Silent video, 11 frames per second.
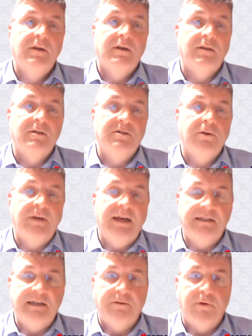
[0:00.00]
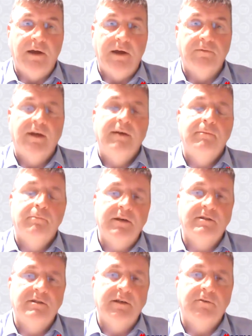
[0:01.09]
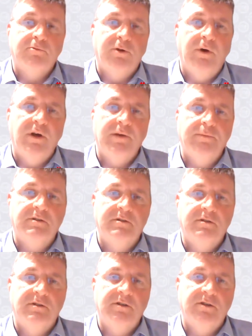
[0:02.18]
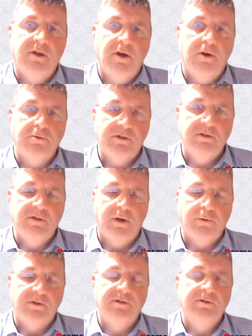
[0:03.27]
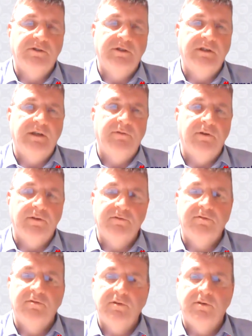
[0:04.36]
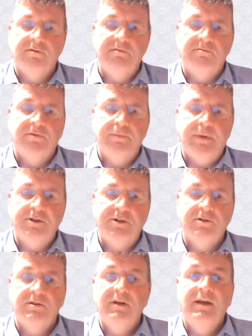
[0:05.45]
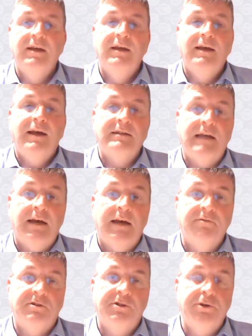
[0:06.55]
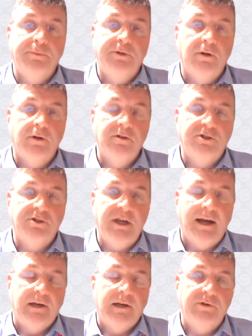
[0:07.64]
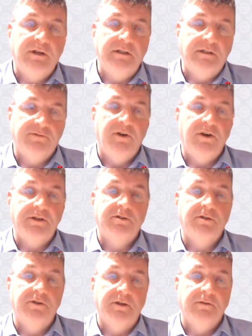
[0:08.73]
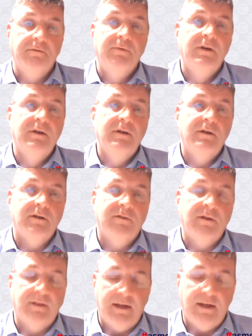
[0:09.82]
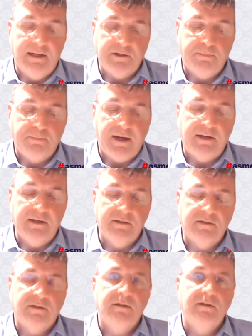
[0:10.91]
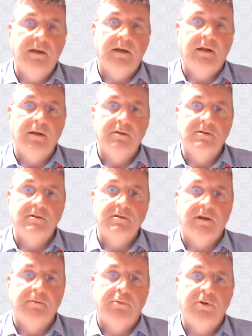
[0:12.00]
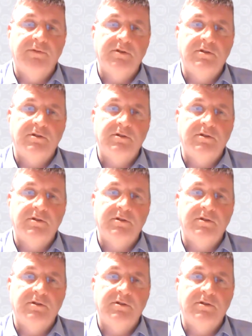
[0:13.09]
And there's no getting around that basic requirement to know a certain level of information and to have the terminology accurately defined to you. And I think that links back into Nicola's previous